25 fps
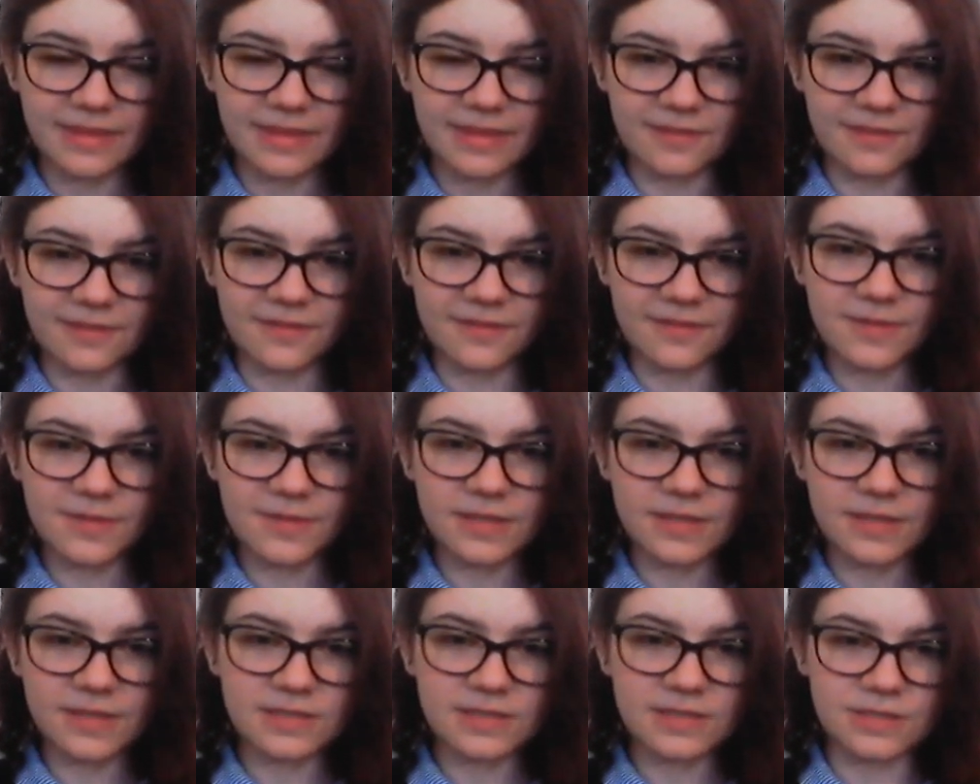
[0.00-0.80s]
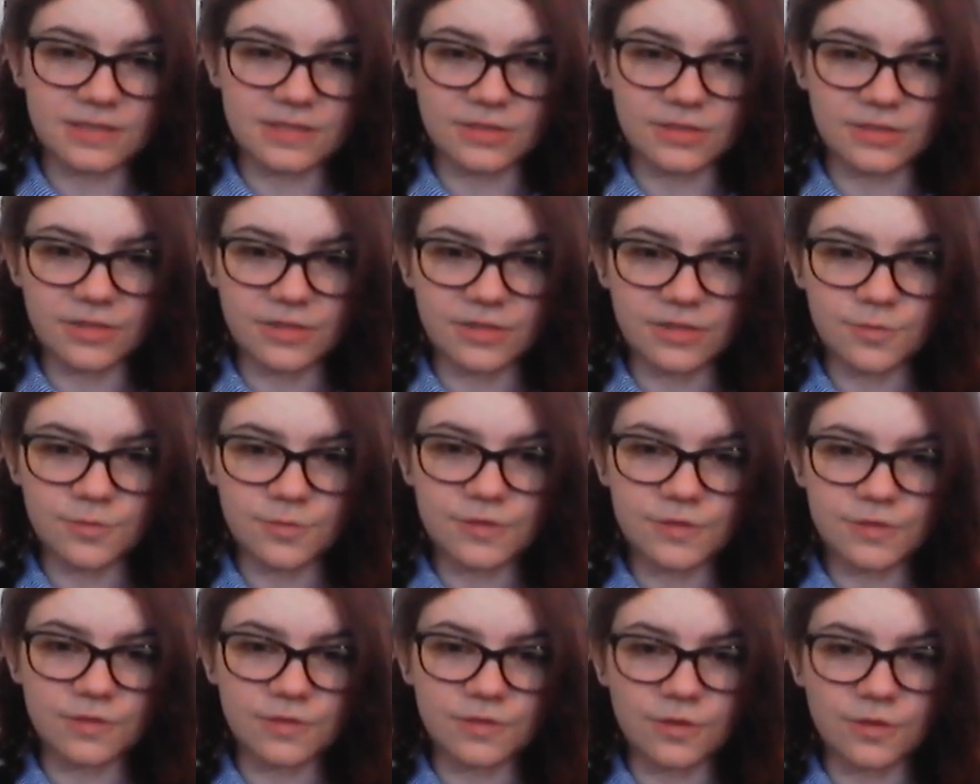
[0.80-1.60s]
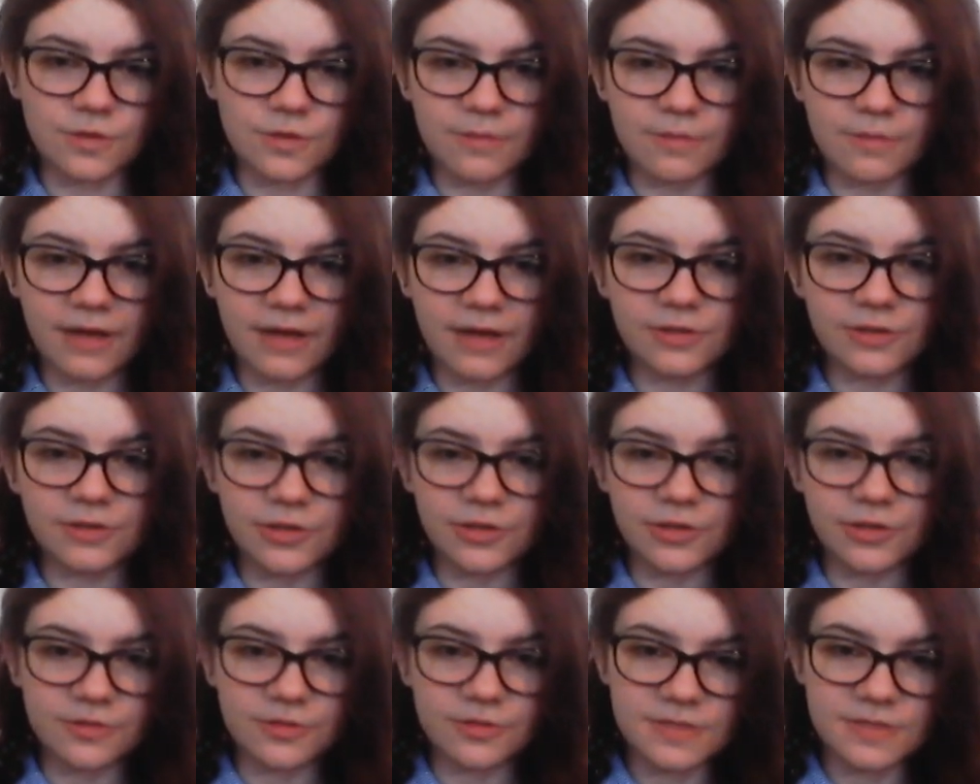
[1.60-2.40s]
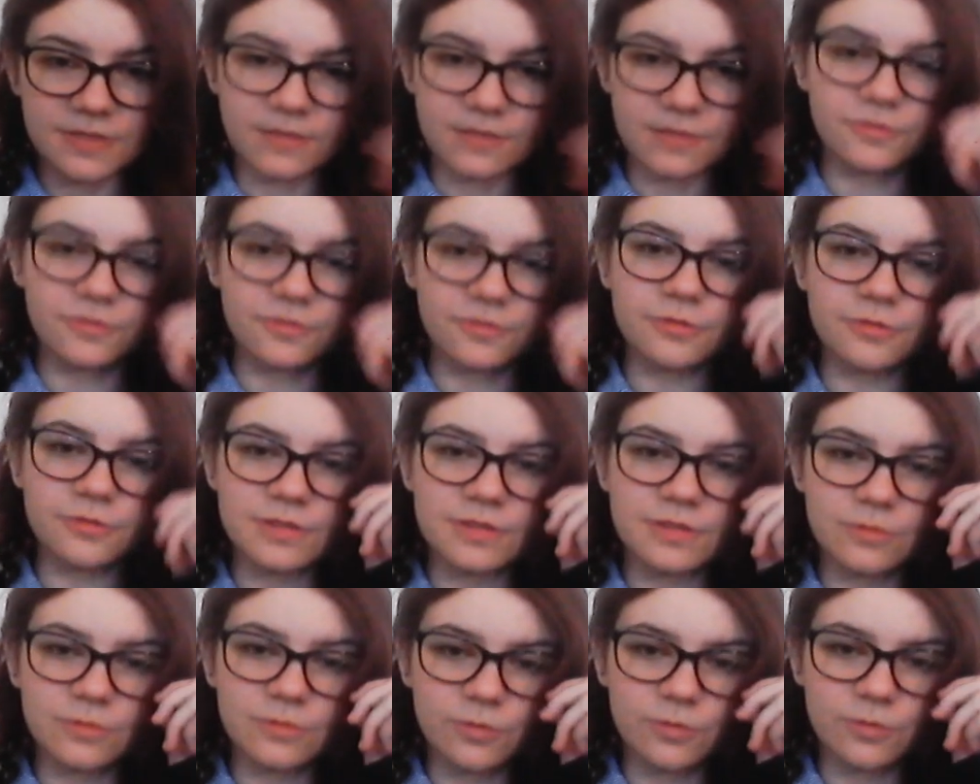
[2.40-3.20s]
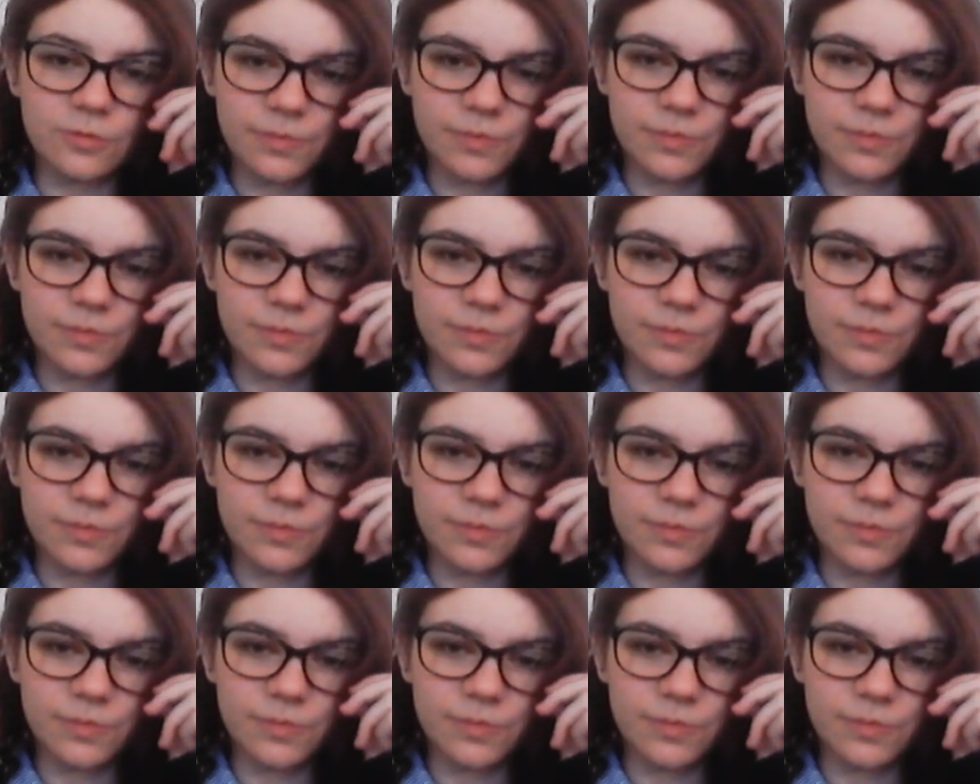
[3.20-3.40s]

The female Sirio puts on her male clothes and fools them all.